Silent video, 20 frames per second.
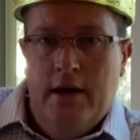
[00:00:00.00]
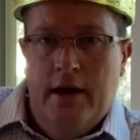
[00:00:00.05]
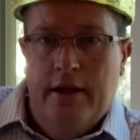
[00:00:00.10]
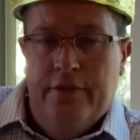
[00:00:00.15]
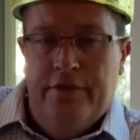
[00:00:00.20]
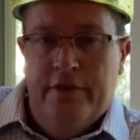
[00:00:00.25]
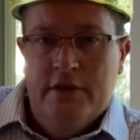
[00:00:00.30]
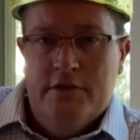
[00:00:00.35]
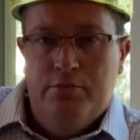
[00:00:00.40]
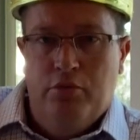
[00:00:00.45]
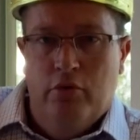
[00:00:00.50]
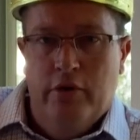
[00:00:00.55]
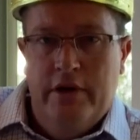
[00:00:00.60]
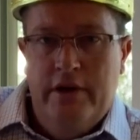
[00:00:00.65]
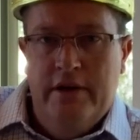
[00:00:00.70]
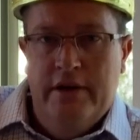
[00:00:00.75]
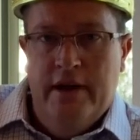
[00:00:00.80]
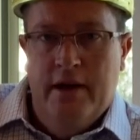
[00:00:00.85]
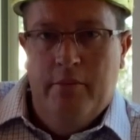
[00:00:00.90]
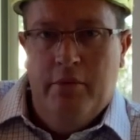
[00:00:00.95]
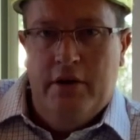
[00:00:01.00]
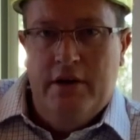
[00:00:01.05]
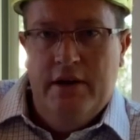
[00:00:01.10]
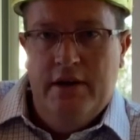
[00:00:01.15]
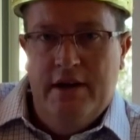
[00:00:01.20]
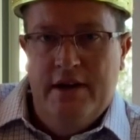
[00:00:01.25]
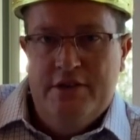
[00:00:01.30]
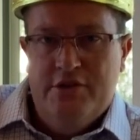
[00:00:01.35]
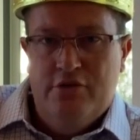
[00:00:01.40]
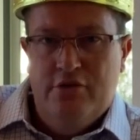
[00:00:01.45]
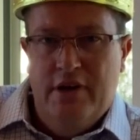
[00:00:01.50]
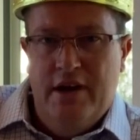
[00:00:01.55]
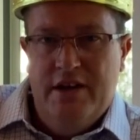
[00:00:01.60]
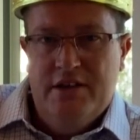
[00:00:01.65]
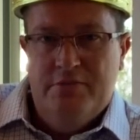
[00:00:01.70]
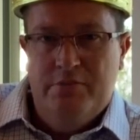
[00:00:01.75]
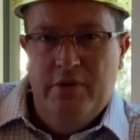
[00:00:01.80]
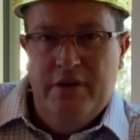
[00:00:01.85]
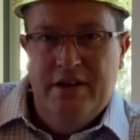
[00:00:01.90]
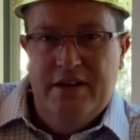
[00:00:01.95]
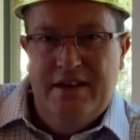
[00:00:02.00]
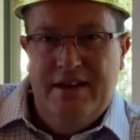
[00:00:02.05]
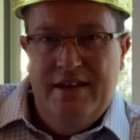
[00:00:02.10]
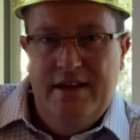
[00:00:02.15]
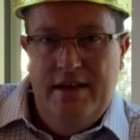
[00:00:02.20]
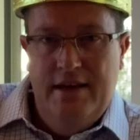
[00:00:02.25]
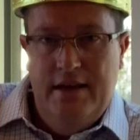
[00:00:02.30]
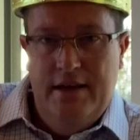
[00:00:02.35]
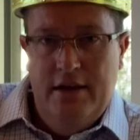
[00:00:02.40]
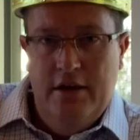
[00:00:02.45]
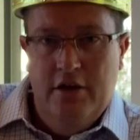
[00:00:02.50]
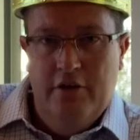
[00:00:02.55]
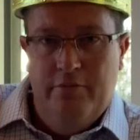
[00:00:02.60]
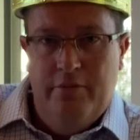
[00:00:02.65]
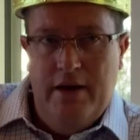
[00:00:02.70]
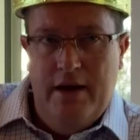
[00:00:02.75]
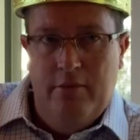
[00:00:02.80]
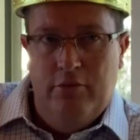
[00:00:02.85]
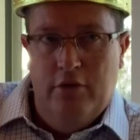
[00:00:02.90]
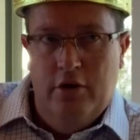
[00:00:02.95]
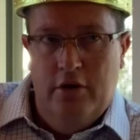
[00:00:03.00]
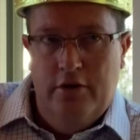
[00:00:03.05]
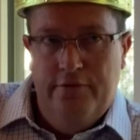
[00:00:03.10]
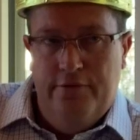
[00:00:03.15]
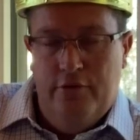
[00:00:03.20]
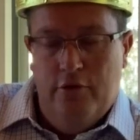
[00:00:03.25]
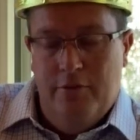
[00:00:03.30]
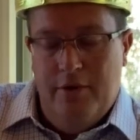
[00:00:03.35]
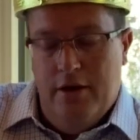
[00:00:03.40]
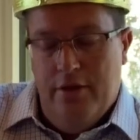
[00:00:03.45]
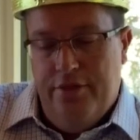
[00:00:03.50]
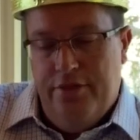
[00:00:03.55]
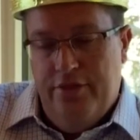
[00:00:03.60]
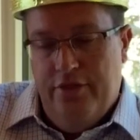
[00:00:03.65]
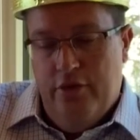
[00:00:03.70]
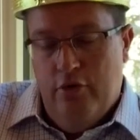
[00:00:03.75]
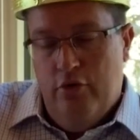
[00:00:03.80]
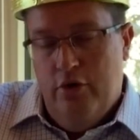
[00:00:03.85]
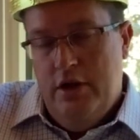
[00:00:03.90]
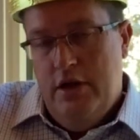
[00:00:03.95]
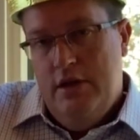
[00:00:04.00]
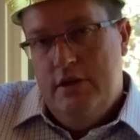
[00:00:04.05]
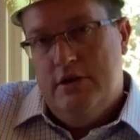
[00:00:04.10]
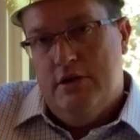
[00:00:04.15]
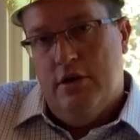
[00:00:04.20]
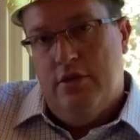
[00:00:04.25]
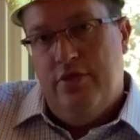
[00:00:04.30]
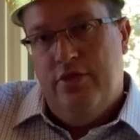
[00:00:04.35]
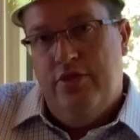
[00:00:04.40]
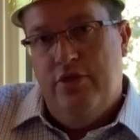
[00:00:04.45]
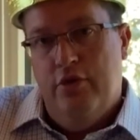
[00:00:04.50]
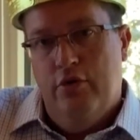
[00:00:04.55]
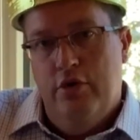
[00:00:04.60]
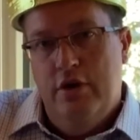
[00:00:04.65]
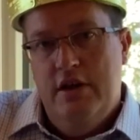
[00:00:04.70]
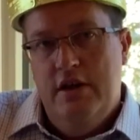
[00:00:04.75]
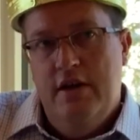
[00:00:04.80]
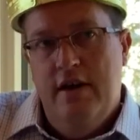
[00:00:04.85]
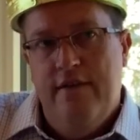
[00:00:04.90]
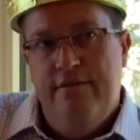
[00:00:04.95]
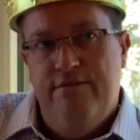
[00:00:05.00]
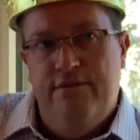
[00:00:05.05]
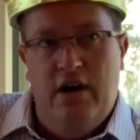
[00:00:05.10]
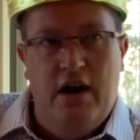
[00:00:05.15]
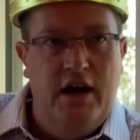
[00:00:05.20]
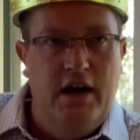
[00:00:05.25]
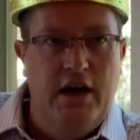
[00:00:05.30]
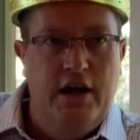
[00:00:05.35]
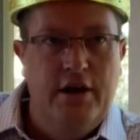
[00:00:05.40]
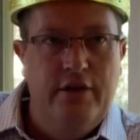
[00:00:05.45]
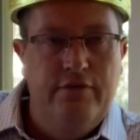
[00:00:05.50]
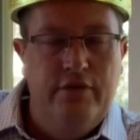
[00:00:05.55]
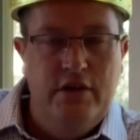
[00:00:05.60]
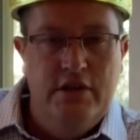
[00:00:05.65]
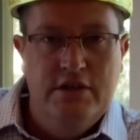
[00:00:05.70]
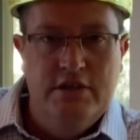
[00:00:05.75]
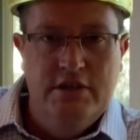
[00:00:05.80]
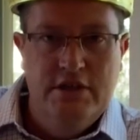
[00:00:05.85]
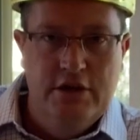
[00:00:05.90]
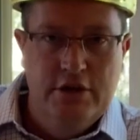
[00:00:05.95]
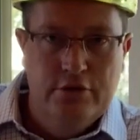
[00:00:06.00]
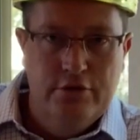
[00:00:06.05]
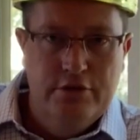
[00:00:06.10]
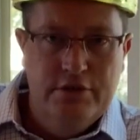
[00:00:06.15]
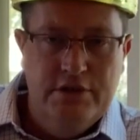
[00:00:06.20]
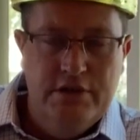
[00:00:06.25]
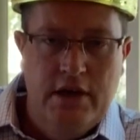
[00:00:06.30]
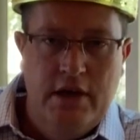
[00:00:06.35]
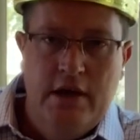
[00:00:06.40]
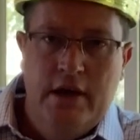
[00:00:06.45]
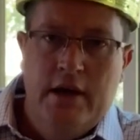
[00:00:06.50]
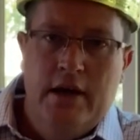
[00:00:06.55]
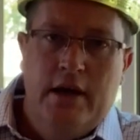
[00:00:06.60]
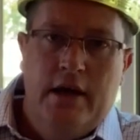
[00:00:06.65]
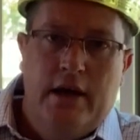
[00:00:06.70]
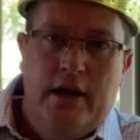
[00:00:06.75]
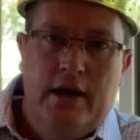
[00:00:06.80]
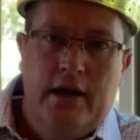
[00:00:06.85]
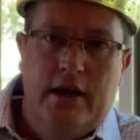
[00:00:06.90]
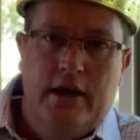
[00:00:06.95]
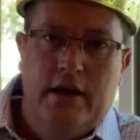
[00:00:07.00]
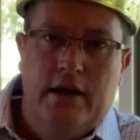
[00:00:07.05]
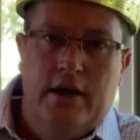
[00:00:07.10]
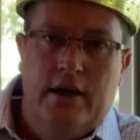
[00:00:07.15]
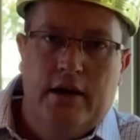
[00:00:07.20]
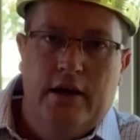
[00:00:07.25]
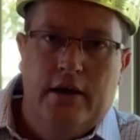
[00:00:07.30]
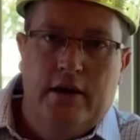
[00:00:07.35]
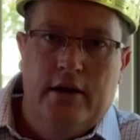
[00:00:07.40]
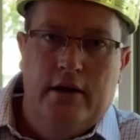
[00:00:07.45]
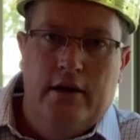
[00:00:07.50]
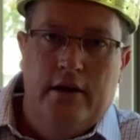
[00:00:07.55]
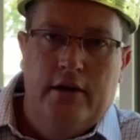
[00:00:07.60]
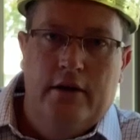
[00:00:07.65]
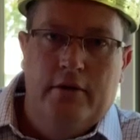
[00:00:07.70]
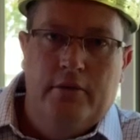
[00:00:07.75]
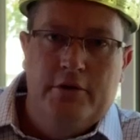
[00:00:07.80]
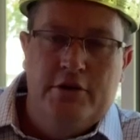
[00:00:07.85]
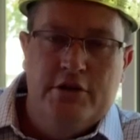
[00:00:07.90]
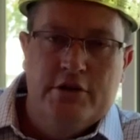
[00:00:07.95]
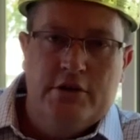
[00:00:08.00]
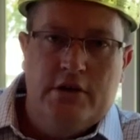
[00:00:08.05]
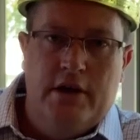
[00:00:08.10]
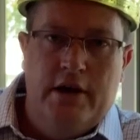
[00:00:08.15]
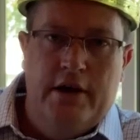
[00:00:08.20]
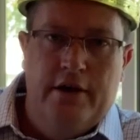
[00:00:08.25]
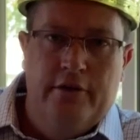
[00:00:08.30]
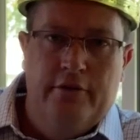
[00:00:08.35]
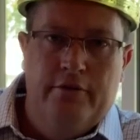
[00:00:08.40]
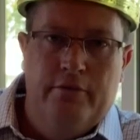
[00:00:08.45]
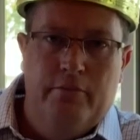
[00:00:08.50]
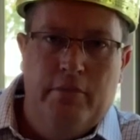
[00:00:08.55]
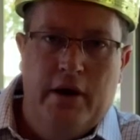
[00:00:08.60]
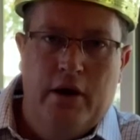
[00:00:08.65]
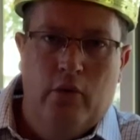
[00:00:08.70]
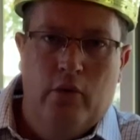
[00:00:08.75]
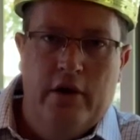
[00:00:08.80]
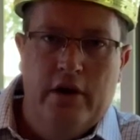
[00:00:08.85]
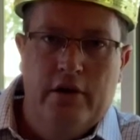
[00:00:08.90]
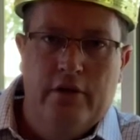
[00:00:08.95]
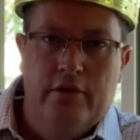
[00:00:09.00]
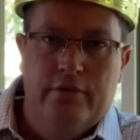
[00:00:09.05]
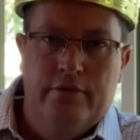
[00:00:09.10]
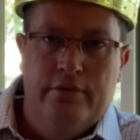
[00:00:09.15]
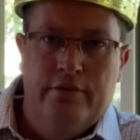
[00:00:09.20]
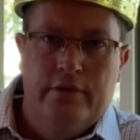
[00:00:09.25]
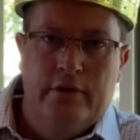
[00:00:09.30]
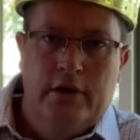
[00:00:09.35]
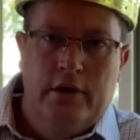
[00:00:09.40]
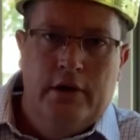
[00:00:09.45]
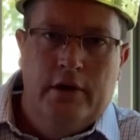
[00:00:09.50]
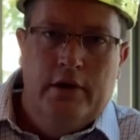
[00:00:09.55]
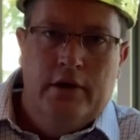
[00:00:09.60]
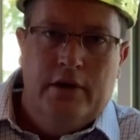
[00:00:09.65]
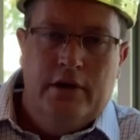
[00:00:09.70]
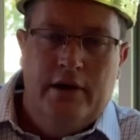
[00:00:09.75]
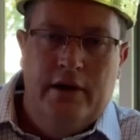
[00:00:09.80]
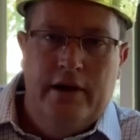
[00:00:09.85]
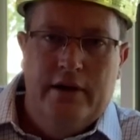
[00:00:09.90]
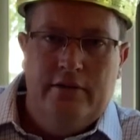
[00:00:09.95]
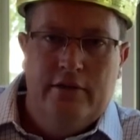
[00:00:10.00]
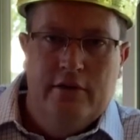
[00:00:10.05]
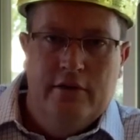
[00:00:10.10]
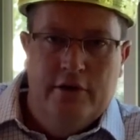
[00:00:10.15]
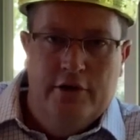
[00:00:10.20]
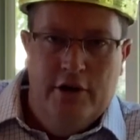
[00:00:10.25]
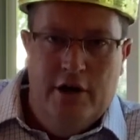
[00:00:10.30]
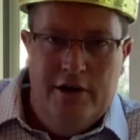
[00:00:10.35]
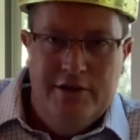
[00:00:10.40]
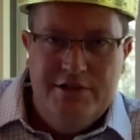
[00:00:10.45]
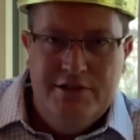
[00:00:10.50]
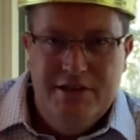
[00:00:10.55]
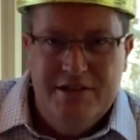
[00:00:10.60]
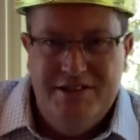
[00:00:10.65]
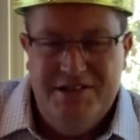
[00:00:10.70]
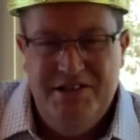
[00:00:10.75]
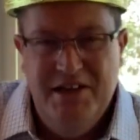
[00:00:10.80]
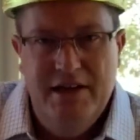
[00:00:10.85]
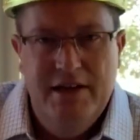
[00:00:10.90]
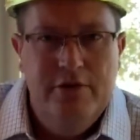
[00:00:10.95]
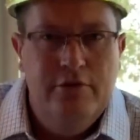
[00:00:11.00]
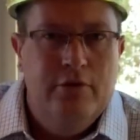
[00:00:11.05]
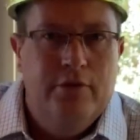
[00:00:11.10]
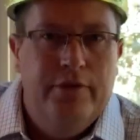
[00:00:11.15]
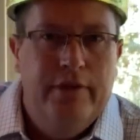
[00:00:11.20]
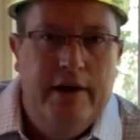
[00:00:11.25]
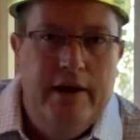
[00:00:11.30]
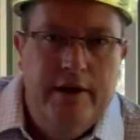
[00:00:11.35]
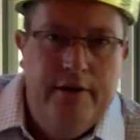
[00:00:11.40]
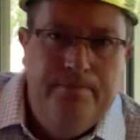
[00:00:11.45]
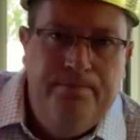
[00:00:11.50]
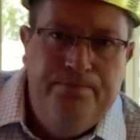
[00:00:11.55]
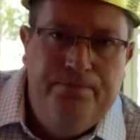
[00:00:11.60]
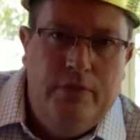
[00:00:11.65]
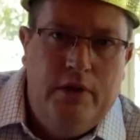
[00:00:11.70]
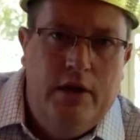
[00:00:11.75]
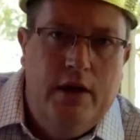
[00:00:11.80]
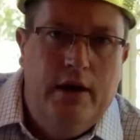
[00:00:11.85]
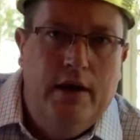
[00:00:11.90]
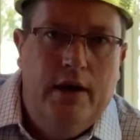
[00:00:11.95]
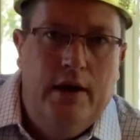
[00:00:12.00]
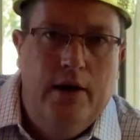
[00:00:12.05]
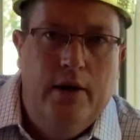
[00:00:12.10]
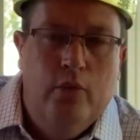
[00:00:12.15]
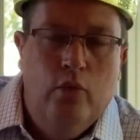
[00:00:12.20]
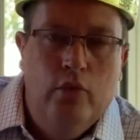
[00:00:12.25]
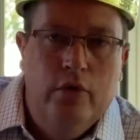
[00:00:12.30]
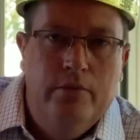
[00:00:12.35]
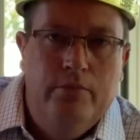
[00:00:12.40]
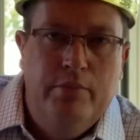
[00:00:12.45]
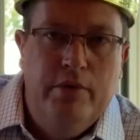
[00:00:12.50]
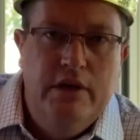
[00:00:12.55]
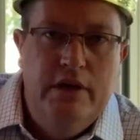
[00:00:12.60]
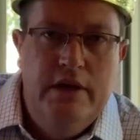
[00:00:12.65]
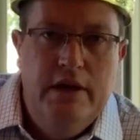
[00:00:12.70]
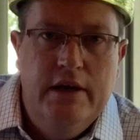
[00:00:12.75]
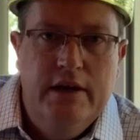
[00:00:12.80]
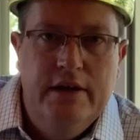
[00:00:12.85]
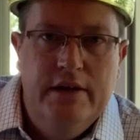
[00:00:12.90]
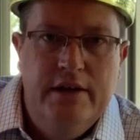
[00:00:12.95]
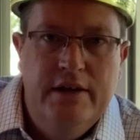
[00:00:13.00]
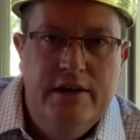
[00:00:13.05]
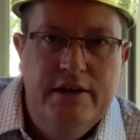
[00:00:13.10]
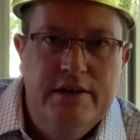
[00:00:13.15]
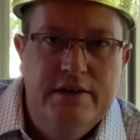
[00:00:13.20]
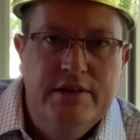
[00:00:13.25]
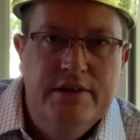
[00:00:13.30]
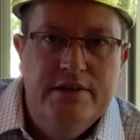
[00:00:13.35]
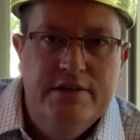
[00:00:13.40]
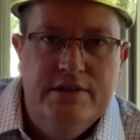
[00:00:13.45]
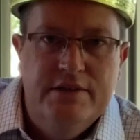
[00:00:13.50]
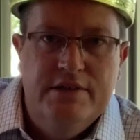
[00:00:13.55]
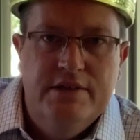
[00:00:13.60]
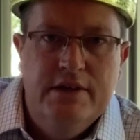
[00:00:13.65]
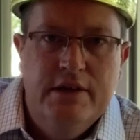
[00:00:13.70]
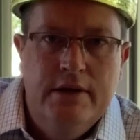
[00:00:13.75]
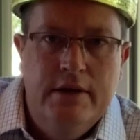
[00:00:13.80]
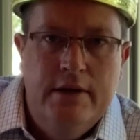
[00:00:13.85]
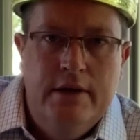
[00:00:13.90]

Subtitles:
At this point, Nebuchadnezzar has been king of Babylon for about 30 to 35 years. And just kind of by way of connecting the dots, Daniel then would be in his